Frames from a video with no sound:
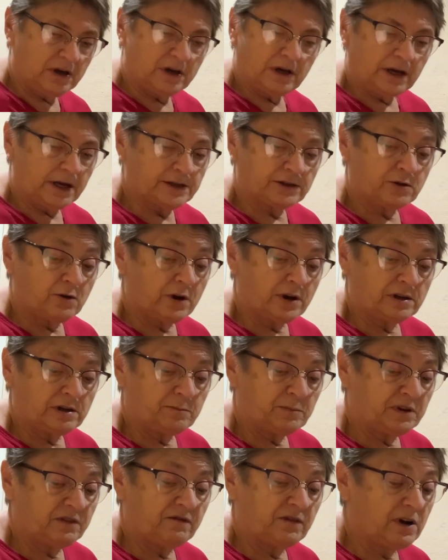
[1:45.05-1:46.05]
It's going to
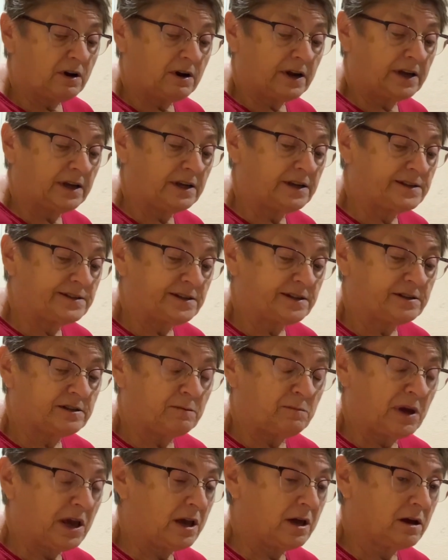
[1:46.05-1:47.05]
be very easy to
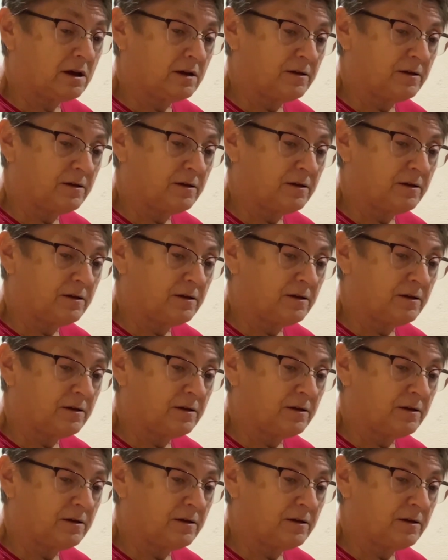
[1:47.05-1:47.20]
make.